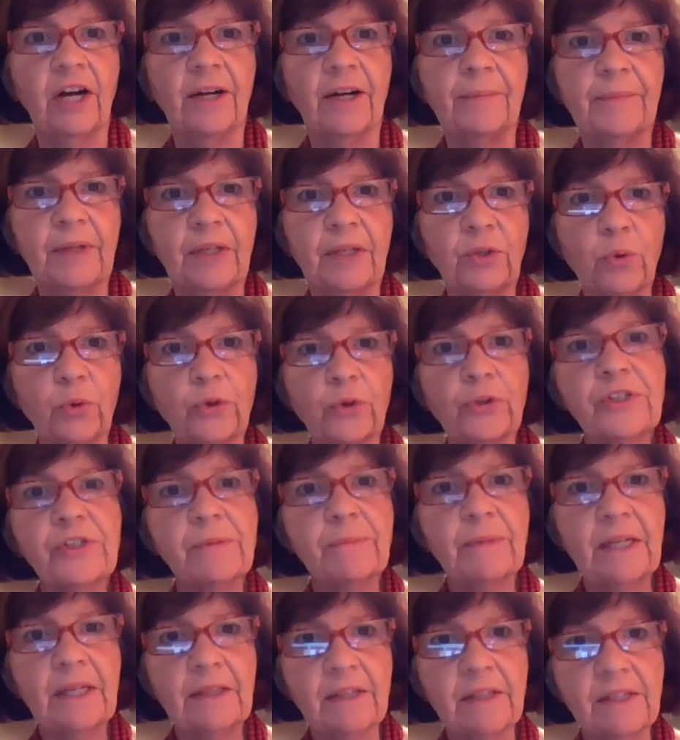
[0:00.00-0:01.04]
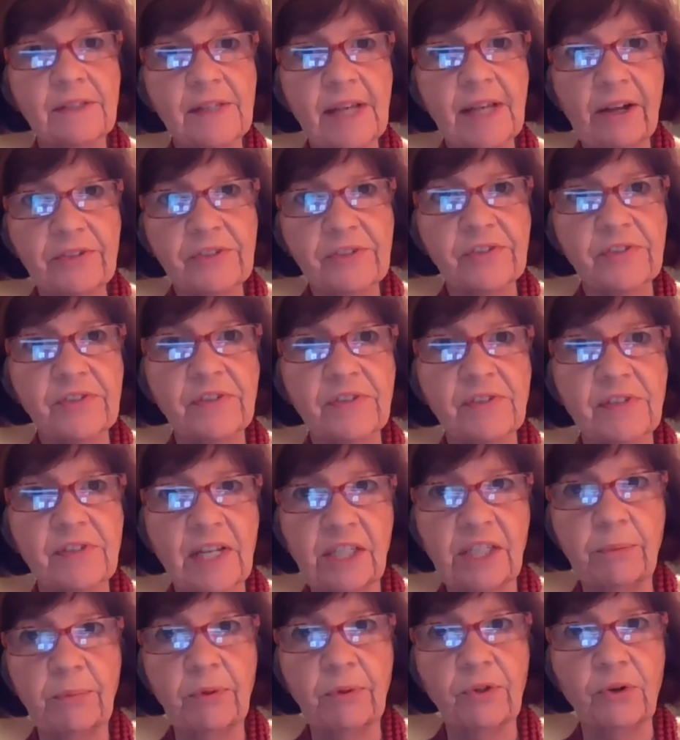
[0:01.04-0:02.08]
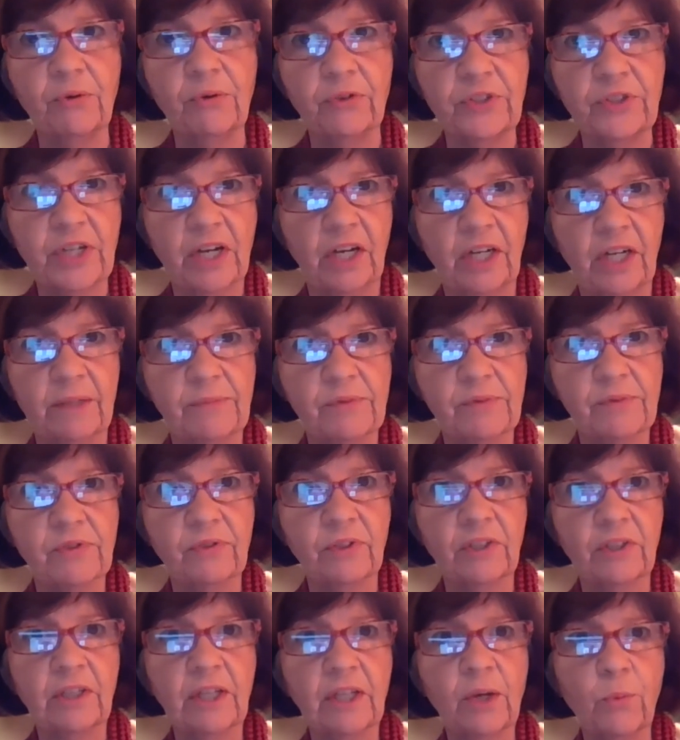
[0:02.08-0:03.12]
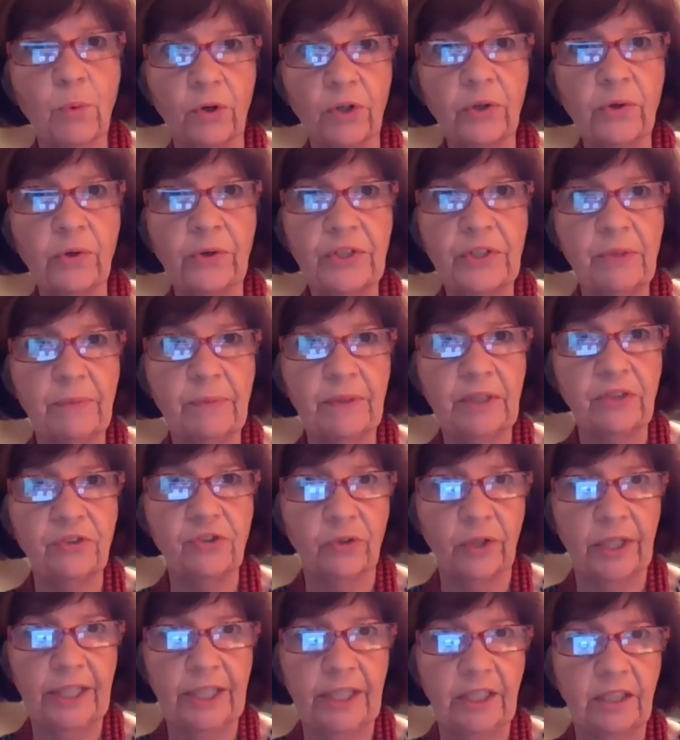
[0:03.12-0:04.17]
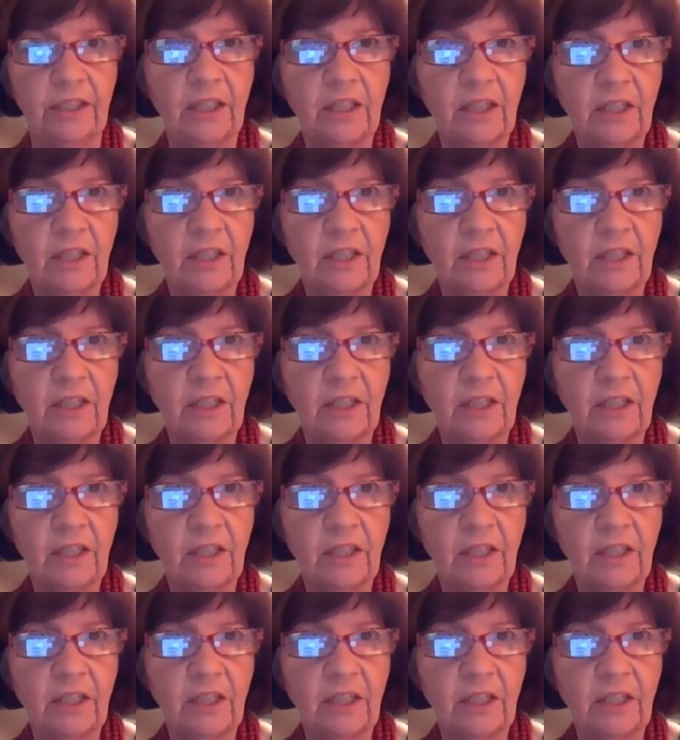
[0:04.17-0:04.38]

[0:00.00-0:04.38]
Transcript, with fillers: um, in order to make these houses sustainable over time so that they weren't going to be a drain,